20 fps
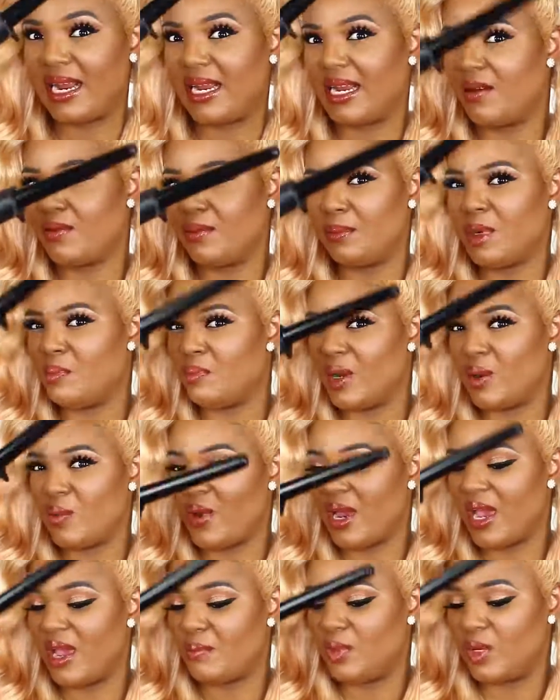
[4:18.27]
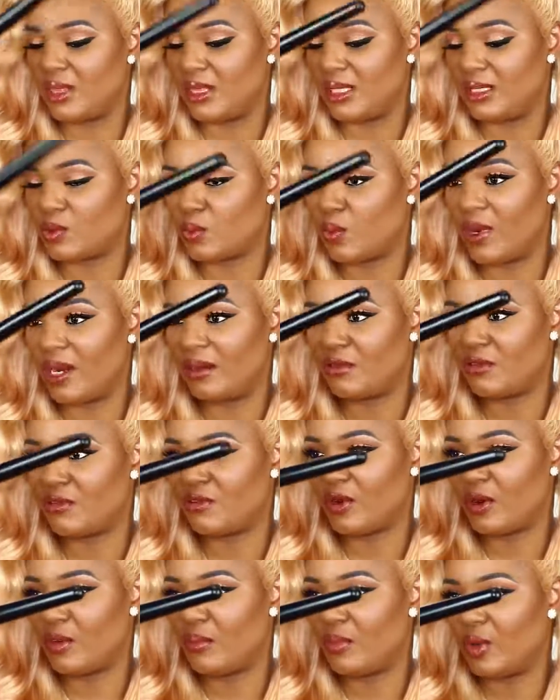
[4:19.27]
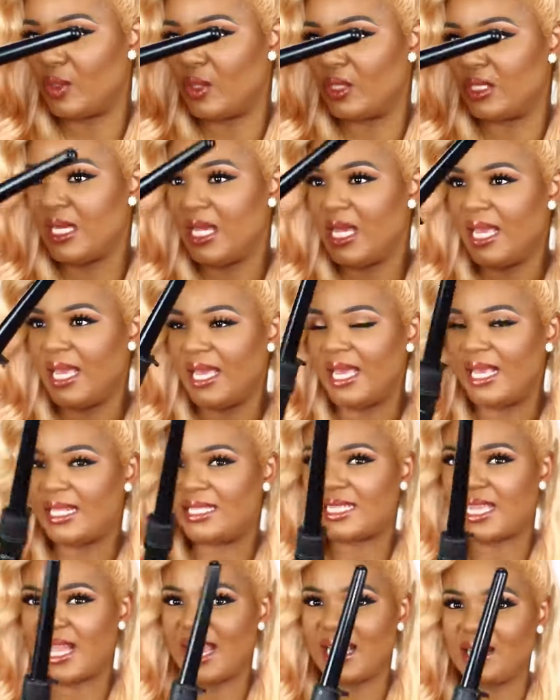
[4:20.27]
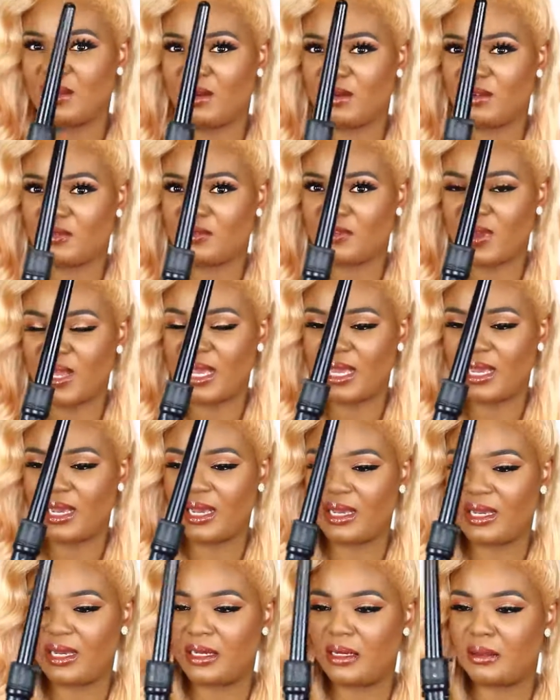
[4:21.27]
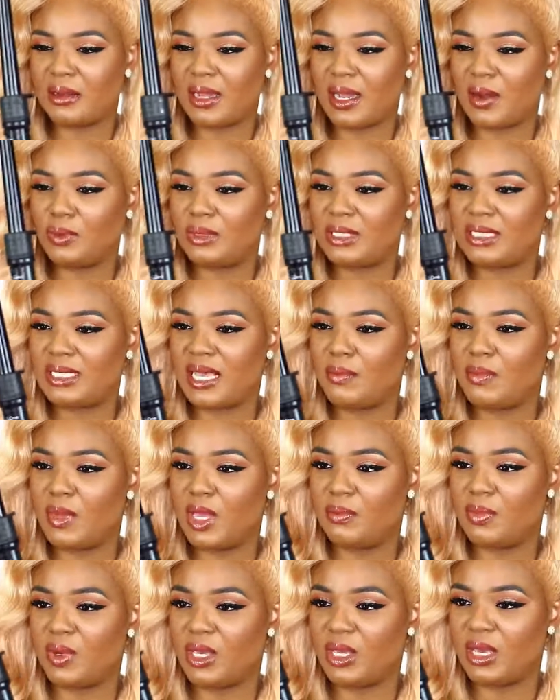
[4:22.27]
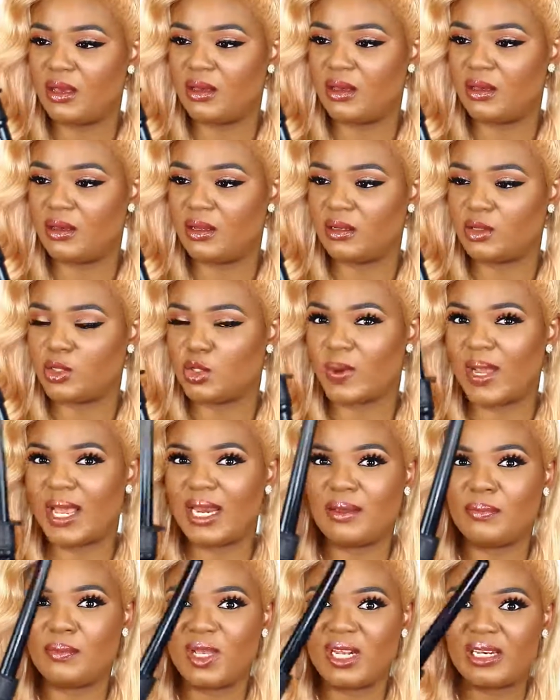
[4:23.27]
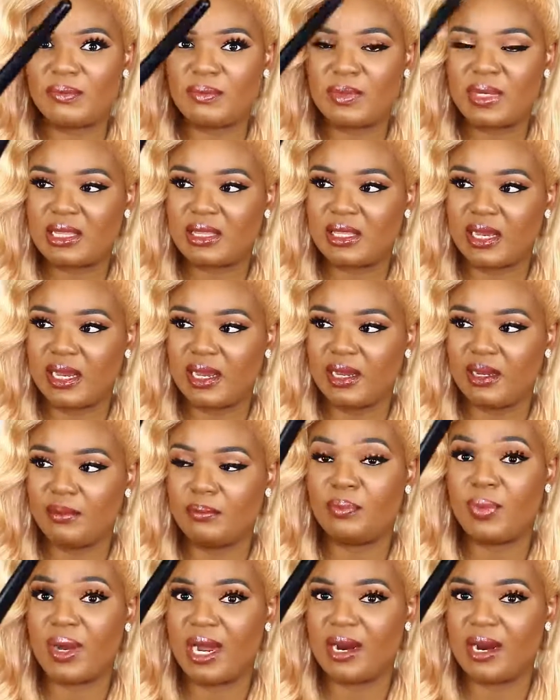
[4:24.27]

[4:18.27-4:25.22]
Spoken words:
I can't remember where I bought this one from, but it's kind of I would say maybe a 20mm